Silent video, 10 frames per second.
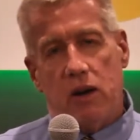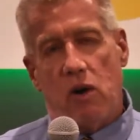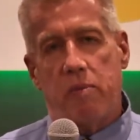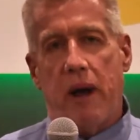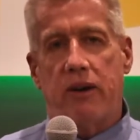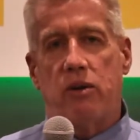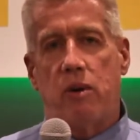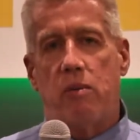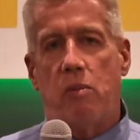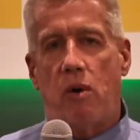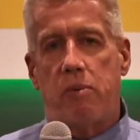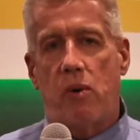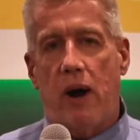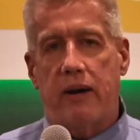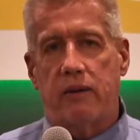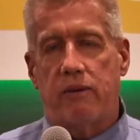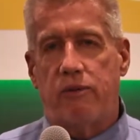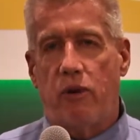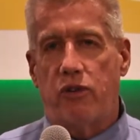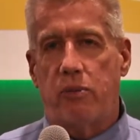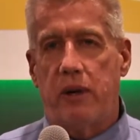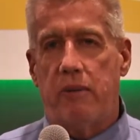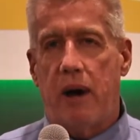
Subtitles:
going back to a more proactive enforcement